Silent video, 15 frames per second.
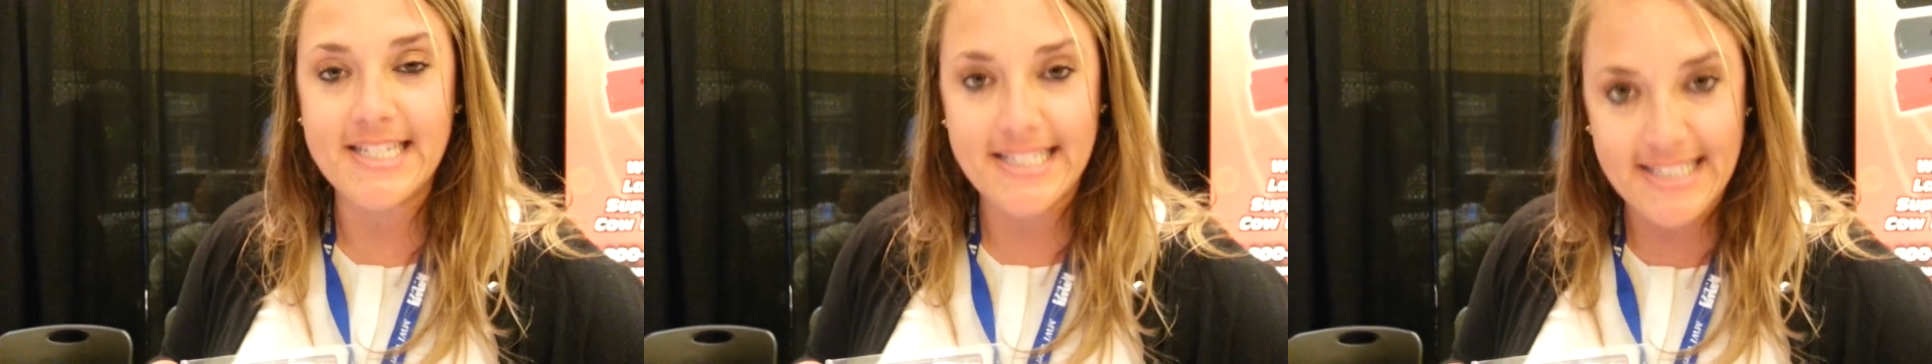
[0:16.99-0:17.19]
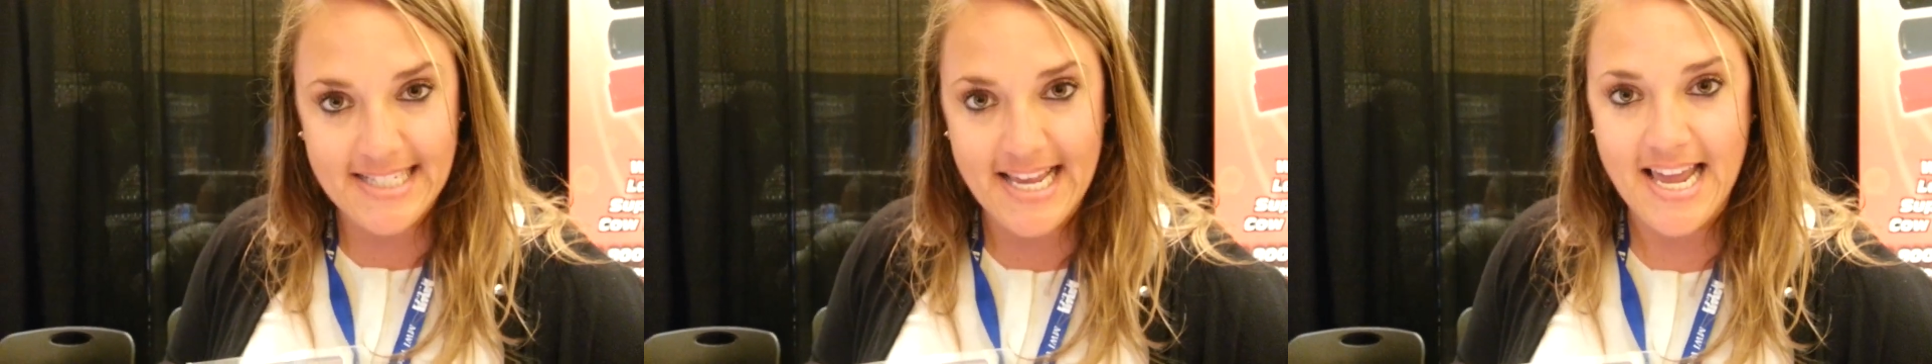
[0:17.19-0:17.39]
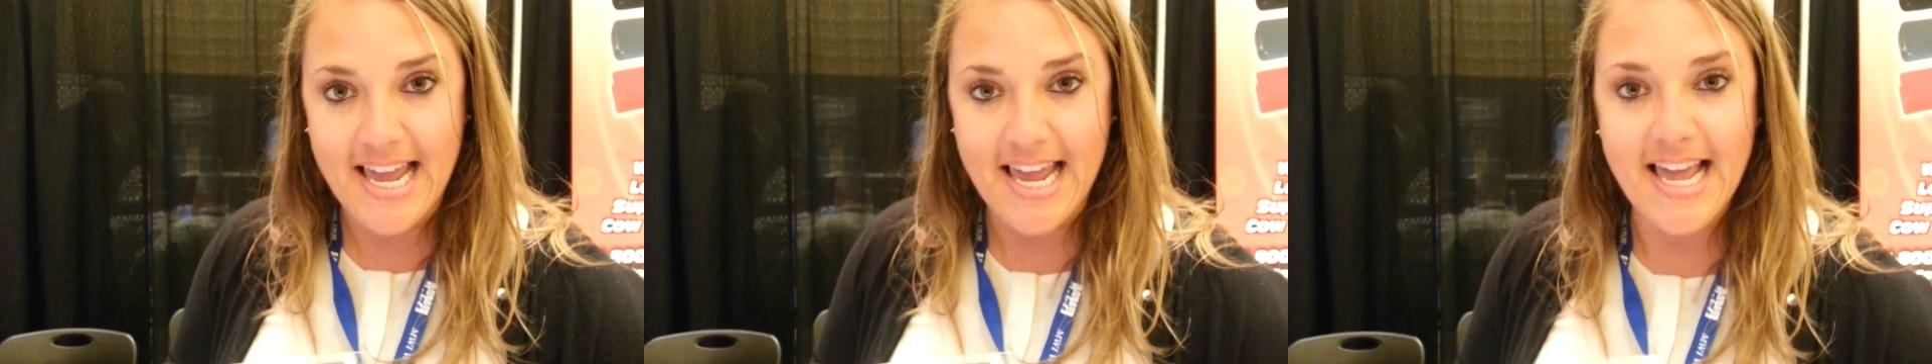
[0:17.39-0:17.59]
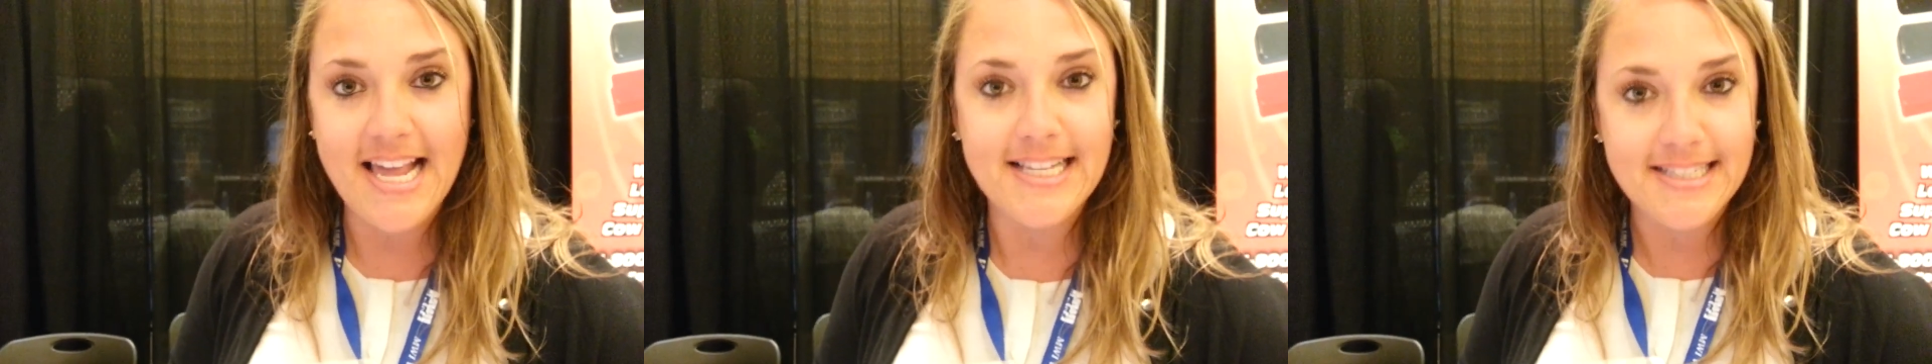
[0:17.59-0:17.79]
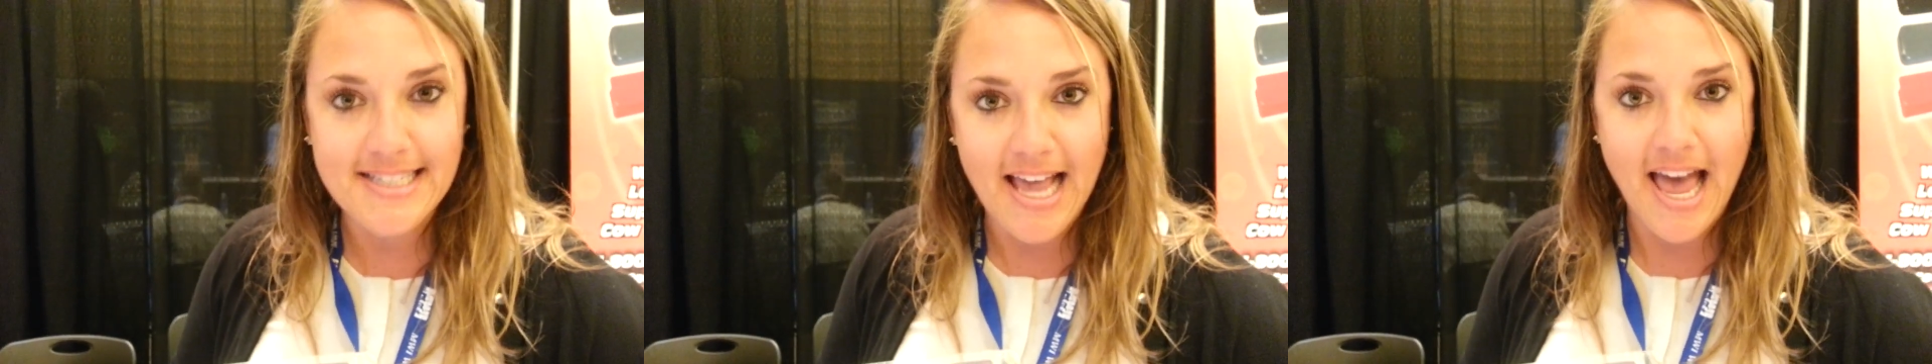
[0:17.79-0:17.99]
to see
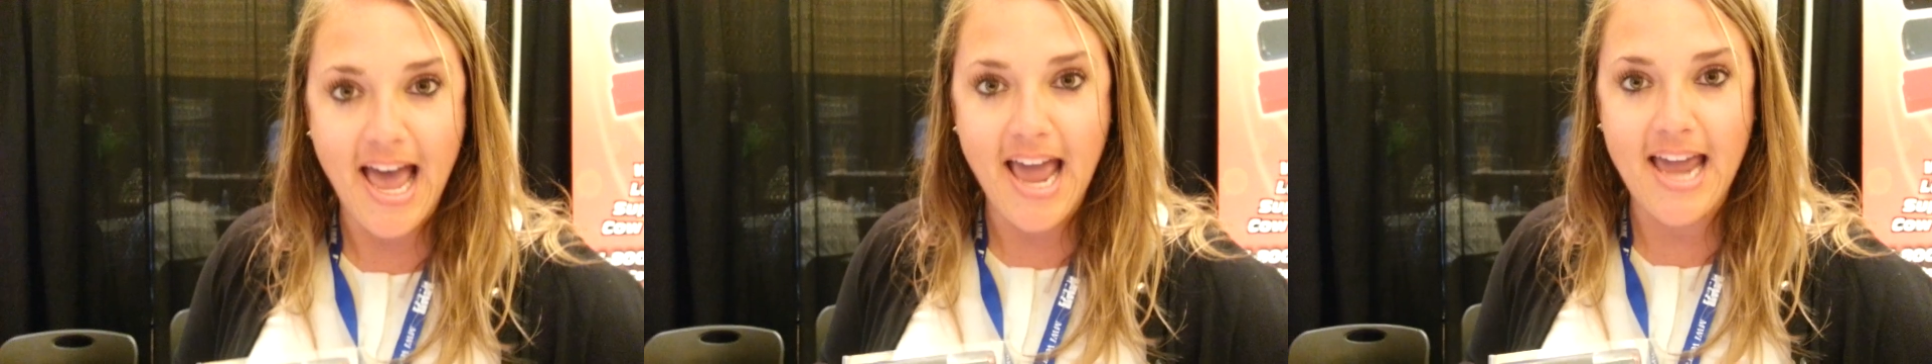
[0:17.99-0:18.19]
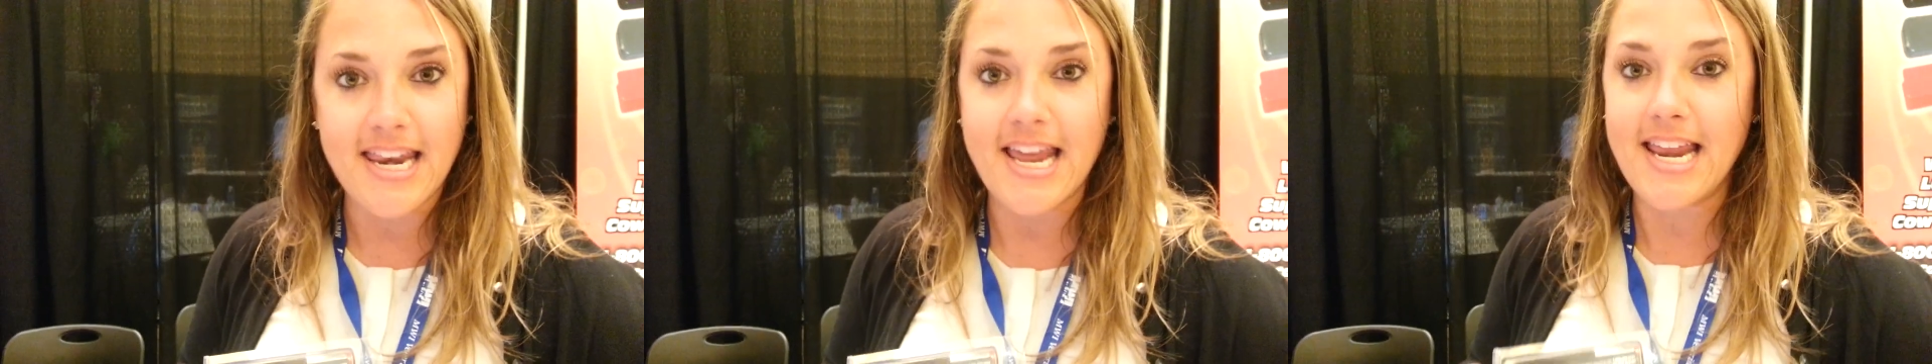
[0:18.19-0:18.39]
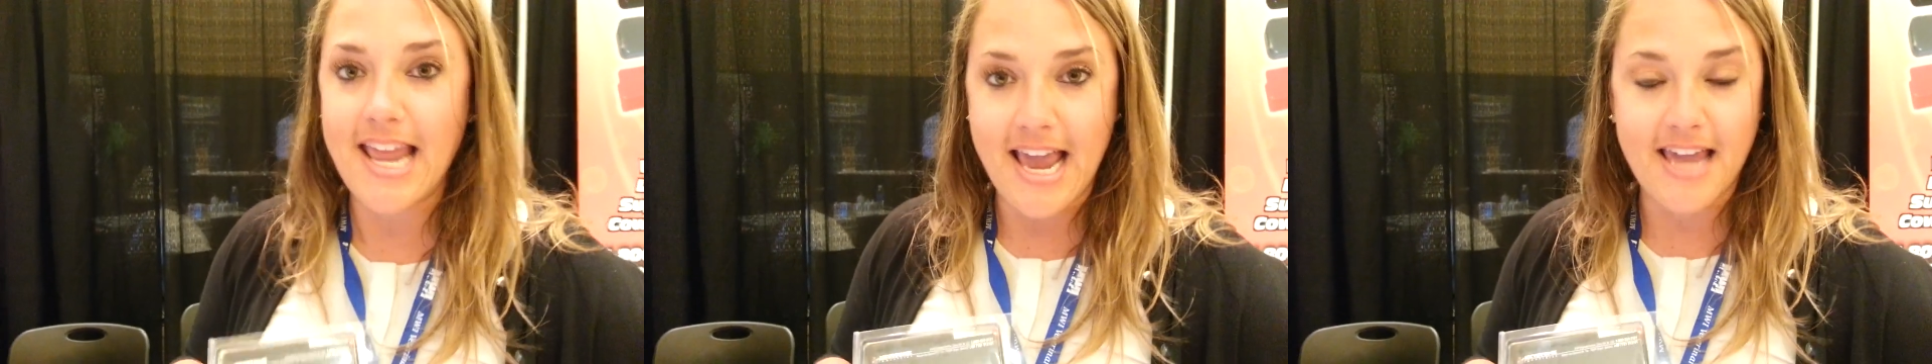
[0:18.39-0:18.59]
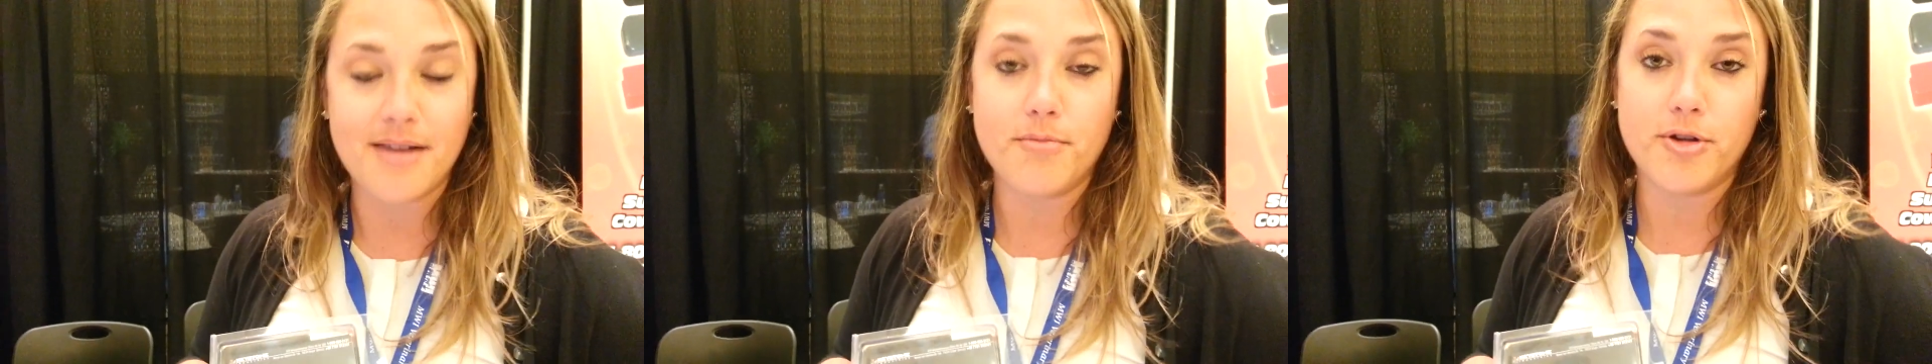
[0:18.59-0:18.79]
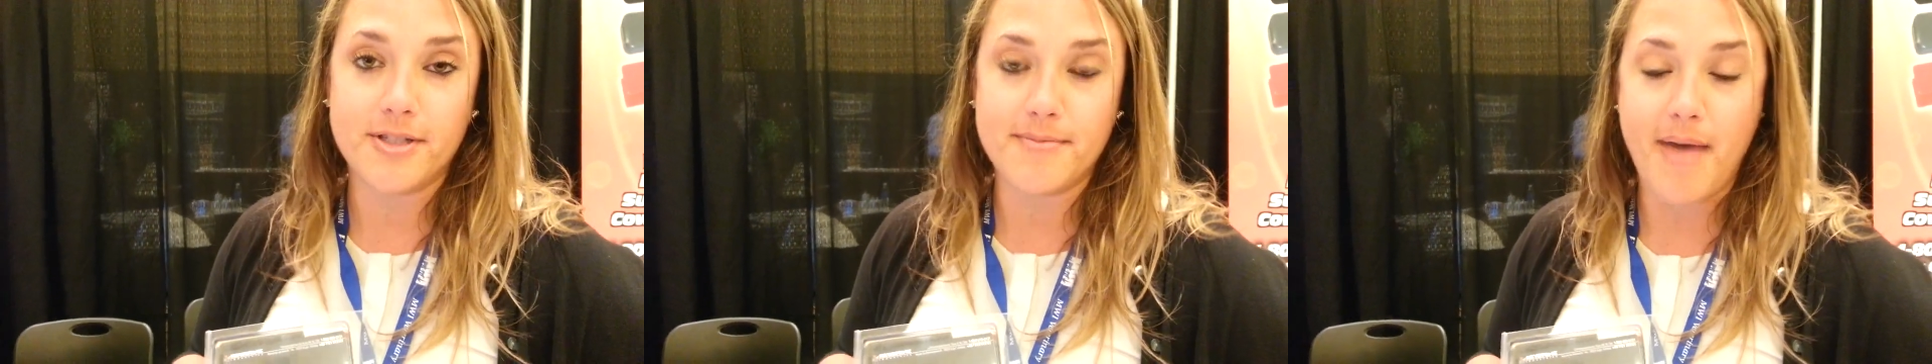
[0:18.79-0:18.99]
inside an
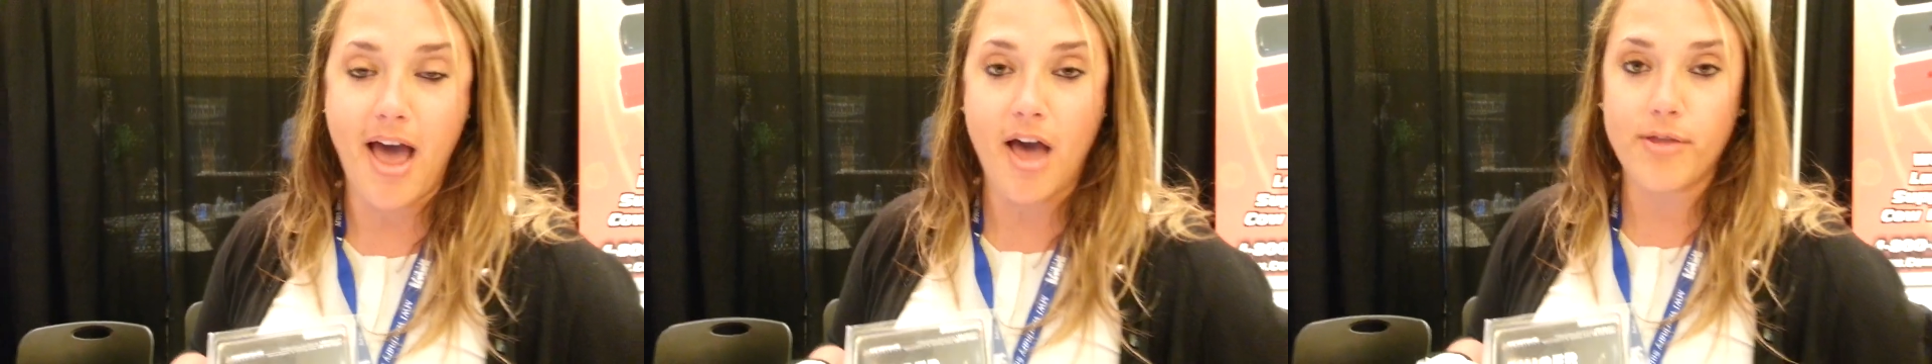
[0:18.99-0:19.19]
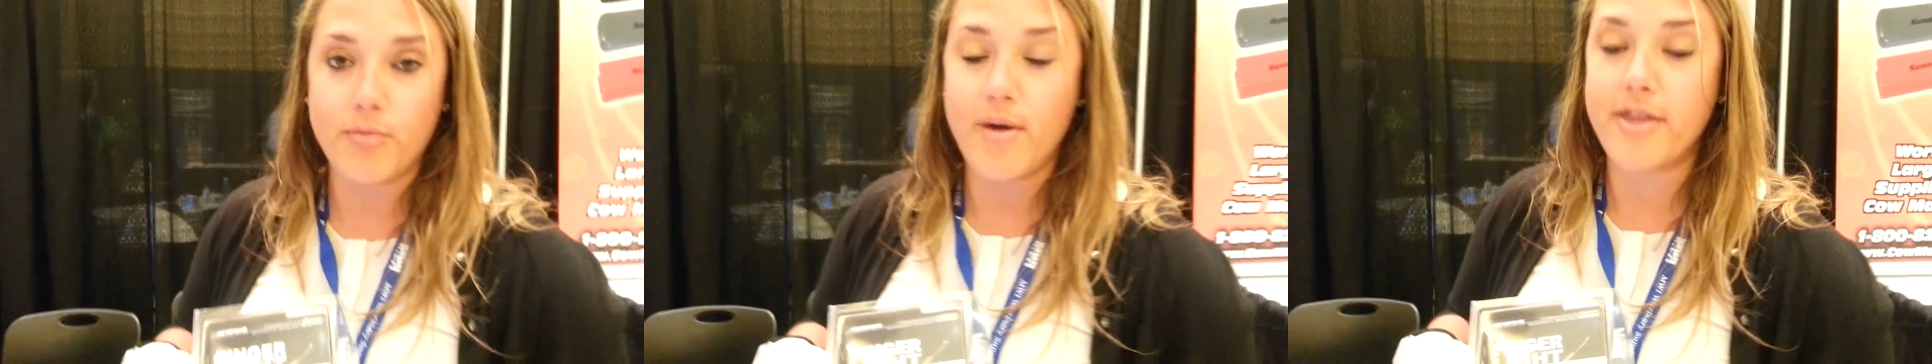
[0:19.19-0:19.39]
animal's mouth,